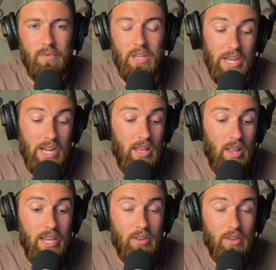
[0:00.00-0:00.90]
Yeah. And I
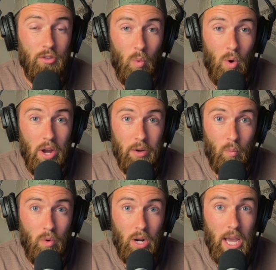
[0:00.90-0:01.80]
like this
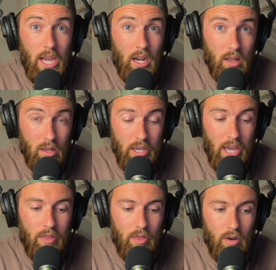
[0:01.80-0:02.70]
one. What I kind of look
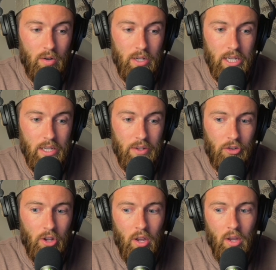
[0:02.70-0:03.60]
at though
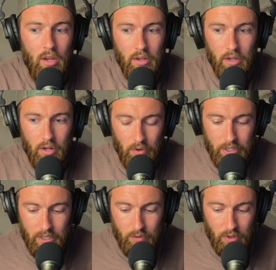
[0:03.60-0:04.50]
is, you know,
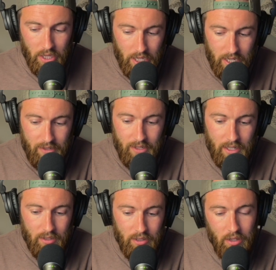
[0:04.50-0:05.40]
it's really easy
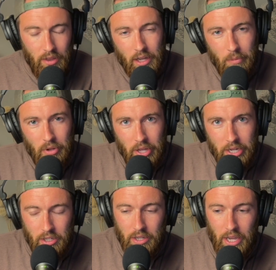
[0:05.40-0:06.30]
because you think about
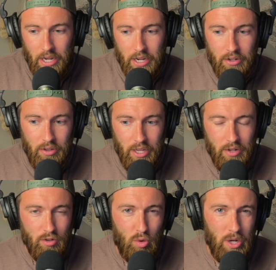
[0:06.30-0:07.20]
like getting into like
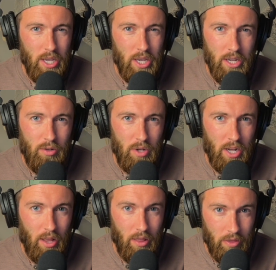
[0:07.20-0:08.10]
your twenty-eight,
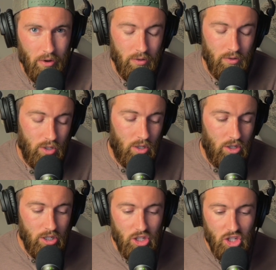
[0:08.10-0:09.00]
twenty-nine, thirty, there's a
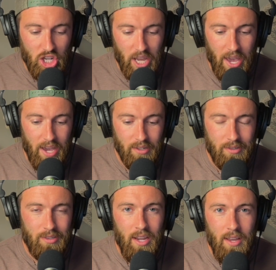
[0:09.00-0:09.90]
good
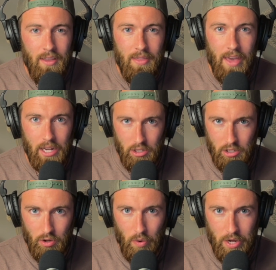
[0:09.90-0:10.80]
chance that
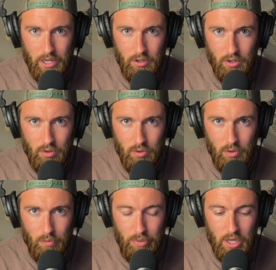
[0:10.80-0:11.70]
you're going
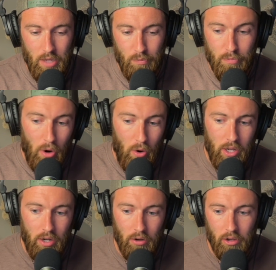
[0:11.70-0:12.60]
to be
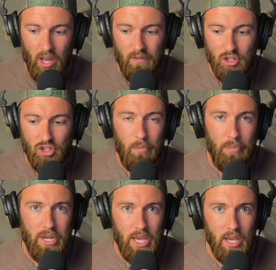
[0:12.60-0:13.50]
promoted or you'll have a
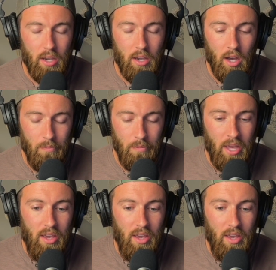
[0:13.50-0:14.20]
jump in income.